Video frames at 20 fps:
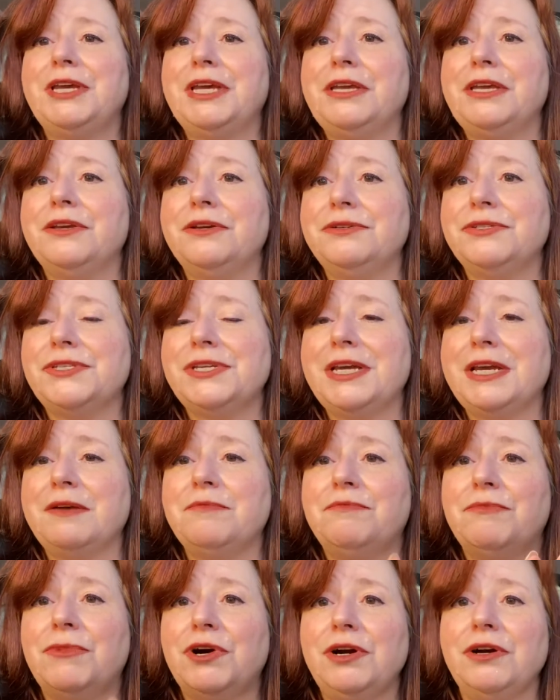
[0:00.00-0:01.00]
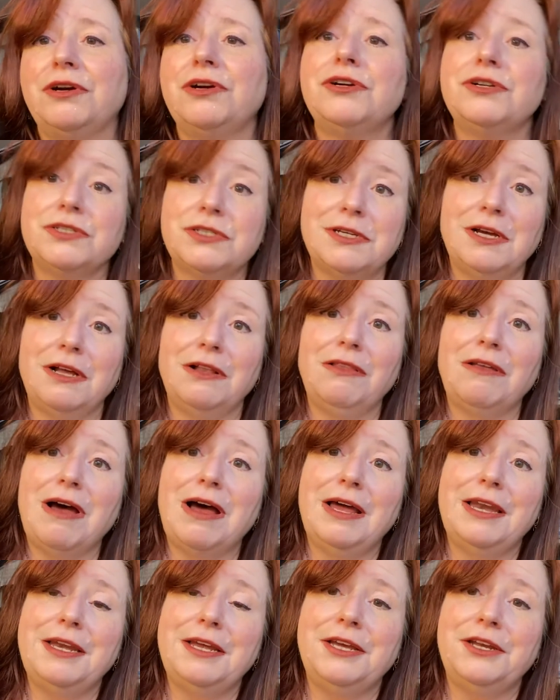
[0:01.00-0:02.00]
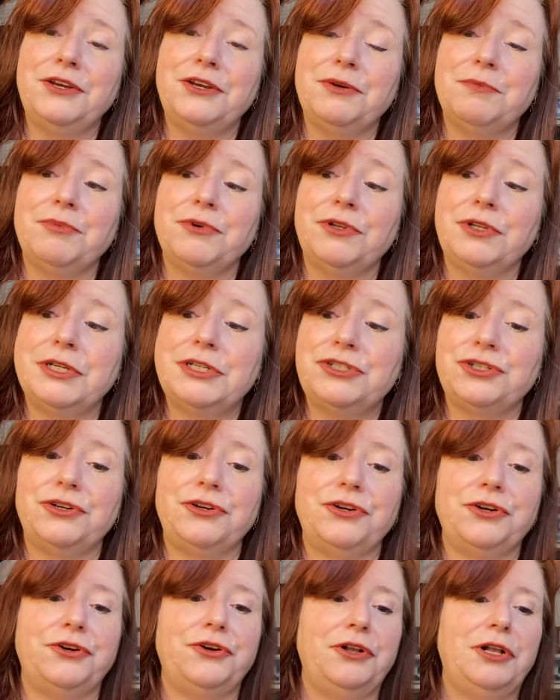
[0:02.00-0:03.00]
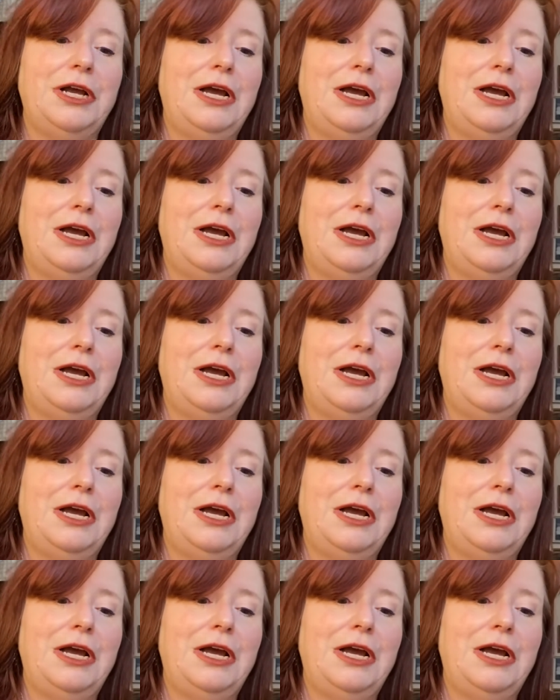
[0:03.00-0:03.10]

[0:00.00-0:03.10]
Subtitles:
using markers a lot in your bullet journal.